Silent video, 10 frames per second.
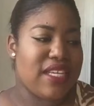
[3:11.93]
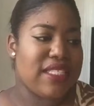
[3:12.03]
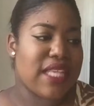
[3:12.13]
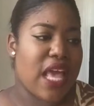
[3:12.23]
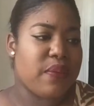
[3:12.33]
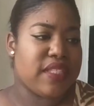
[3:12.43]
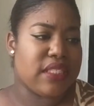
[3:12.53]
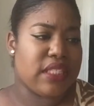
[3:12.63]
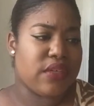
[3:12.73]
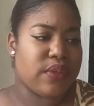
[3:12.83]
this, I was
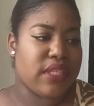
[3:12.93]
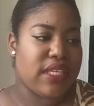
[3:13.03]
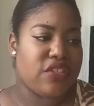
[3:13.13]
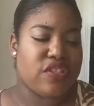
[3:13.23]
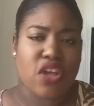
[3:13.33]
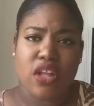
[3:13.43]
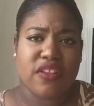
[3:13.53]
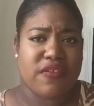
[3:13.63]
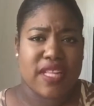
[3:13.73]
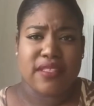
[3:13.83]
literally just on
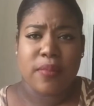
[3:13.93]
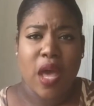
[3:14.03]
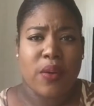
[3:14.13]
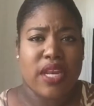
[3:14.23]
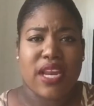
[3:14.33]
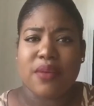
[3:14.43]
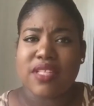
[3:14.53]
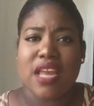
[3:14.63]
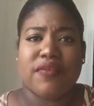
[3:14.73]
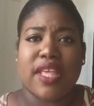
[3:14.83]
the fence about it. I
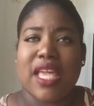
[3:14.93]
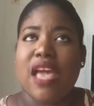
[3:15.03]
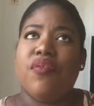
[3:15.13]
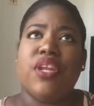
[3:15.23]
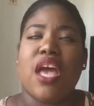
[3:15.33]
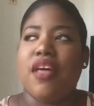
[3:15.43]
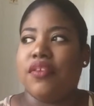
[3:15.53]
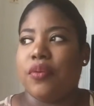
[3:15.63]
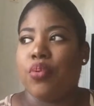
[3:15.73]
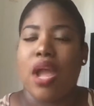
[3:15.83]
was kind of like, every
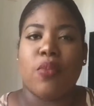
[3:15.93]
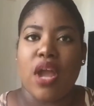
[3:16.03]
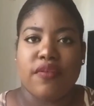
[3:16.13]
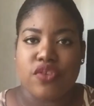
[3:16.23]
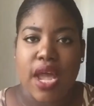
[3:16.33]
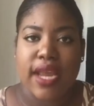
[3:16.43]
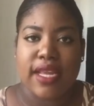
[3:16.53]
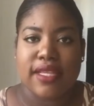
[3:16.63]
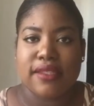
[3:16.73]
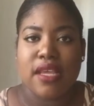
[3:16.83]
other primer I've tried
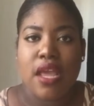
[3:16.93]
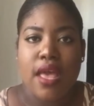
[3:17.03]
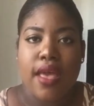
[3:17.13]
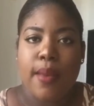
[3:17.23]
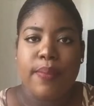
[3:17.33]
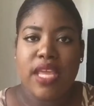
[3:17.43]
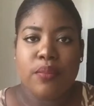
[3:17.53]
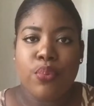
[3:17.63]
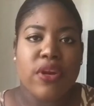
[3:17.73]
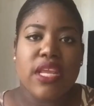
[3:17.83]
has
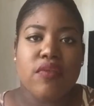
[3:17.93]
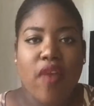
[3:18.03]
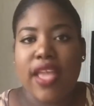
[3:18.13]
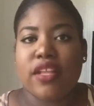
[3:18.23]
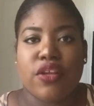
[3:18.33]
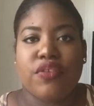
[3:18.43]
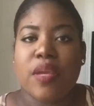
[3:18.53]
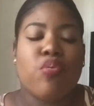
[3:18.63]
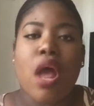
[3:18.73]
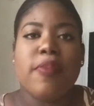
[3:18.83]
been pretty regular.
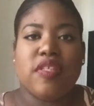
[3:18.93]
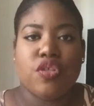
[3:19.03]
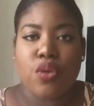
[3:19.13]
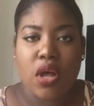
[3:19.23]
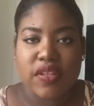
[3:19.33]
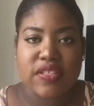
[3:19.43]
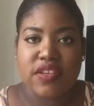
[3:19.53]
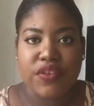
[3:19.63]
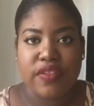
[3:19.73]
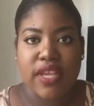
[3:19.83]
They promise to do all these
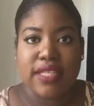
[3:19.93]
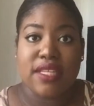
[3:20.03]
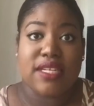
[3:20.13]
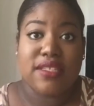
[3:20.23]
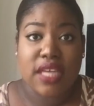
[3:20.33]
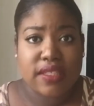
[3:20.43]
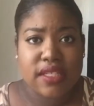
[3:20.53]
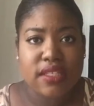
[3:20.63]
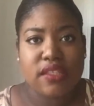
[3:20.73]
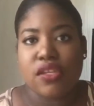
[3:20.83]
different things and it
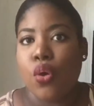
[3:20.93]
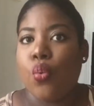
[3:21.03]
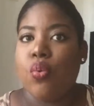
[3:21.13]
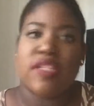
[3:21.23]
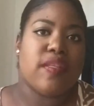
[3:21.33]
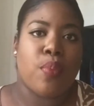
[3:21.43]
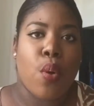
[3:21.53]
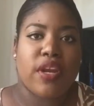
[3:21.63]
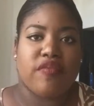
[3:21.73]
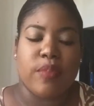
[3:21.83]
doesn't. So what's the
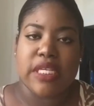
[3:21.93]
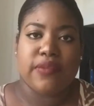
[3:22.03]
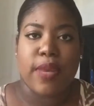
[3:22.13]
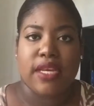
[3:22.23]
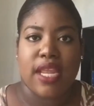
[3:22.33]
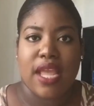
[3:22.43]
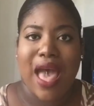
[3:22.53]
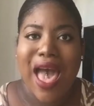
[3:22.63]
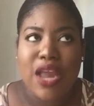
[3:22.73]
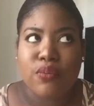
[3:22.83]
point of me spending,
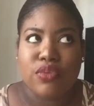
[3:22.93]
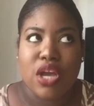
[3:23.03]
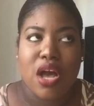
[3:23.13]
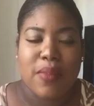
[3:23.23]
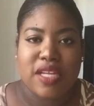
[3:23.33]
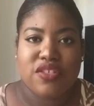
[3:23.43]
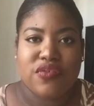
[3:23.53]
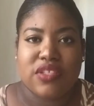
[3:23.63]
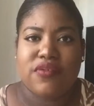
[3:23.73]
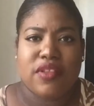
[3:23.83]
I don't know how
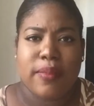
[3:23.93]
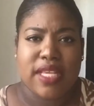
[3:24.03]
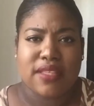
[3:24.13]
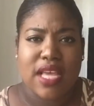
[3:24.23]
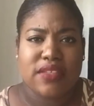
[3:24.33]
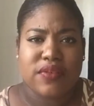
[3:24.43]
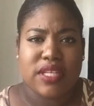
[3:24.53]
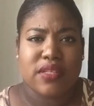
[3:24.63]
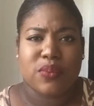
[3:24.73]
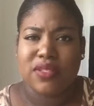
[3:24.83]
much, just for the big size, for
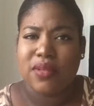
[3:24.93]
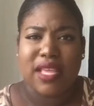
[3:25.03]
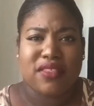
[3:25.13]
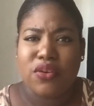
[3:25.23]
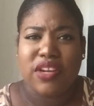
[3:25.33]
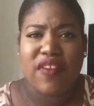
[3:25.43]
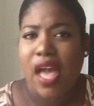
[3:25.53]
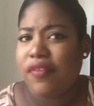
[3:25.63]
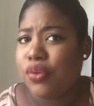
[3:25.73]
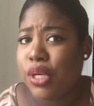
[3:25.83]
it was like
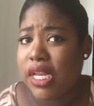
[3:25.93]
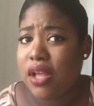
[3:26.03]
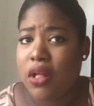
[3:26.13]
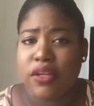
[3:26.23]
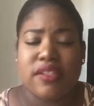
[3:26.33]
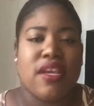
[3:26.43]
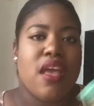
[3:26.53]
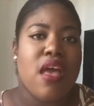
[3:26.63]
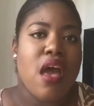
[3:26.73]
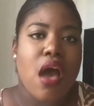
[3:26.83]
$35, $38
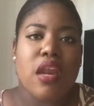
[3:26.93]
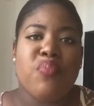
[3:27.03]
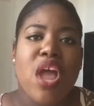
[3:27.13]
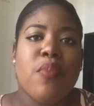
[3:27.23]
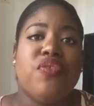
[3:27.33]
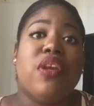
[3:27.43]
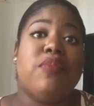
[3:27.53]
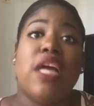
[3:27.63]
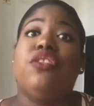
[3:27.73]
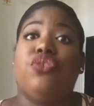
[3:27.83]
on a primer that I'm
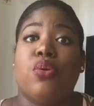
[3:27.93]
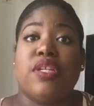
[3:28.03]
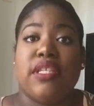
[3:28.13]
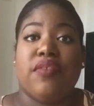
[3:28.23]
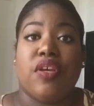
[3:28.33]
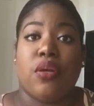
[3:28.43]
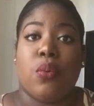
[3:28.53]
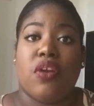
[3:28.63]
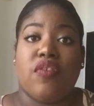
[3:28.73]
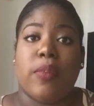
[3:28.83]
not sure is even gonna
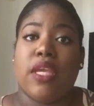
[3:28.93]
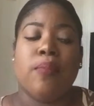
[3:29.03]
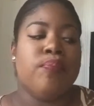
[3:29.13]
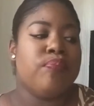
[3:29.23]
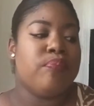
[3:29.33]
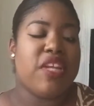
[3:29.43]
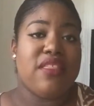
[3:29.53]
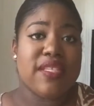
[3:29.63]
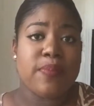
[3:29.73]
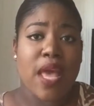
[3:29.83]
work for me. But
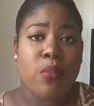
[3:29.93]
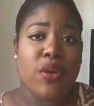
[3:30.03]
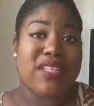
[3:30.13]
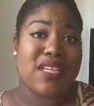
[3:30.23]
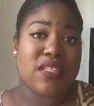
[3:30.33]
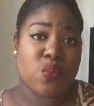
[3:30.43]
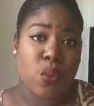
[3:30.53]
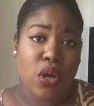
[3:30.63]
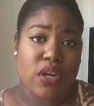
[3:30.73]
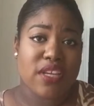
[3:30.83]
this bad boy does
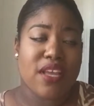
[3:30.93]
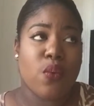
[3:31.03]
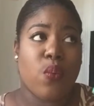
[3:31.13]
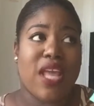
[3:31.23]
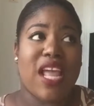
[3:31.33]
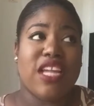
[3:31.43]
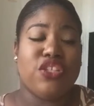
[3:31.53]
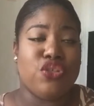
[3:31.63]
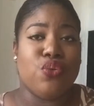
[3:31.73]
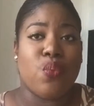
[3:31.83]
work when I
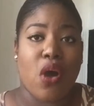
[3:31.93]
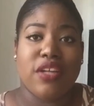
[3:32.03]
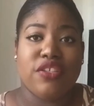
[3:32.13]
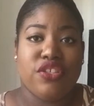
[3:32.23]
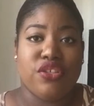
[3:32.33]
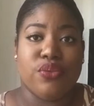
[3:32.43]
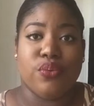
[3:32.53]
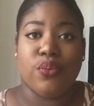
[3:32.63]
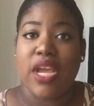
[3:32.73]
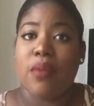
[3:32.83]
do want
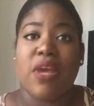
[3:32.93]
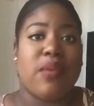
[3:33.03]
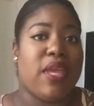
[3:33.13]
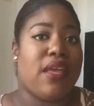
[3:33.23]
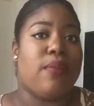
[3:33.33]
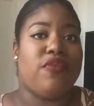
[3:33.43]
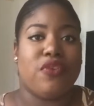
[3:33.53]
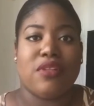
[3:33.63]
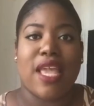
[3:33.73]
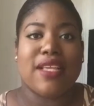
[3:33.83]
to wear my makeup
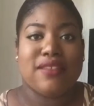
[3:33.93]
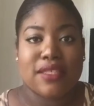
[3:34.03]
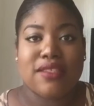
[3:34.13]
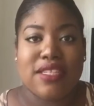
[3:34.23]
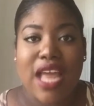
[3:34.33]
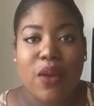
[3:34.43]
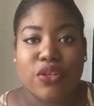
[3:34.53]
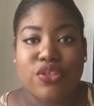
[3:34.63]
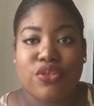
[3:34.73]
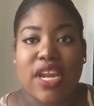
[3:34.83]
for like 16
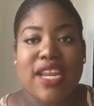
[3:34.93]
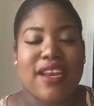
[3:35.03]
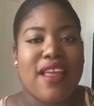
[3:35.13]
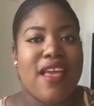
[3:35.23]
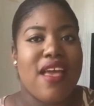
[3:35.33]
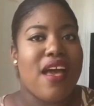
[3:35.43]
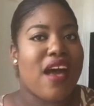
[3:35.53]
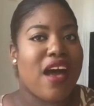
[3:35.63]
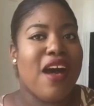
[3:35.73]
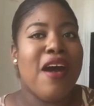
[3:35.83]
hours straight,
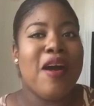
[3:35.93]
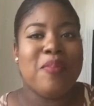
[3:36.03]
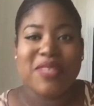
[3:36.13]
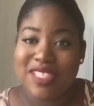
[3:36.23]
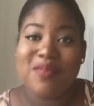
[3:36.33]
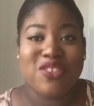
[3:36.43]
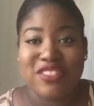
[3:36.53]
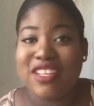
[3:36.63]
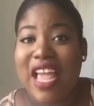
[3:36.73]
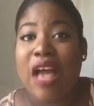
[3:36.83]
because I'm
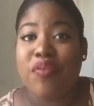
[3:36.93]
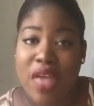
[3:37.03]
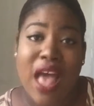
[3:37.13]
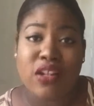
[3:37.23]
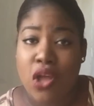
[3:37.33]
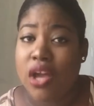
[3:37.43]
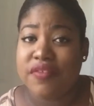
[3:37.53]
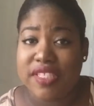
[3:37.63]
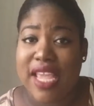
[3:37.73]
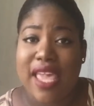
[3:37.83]
just gonna have that long
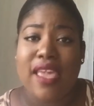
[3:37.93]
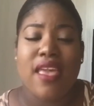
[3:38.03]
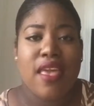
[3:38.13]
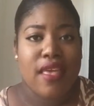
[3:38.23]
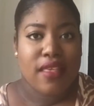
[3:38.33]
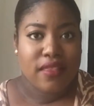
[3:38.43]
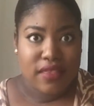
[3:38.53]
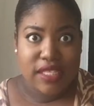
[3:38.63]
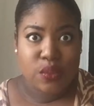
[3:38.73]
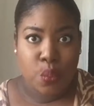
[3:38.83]
of a day. The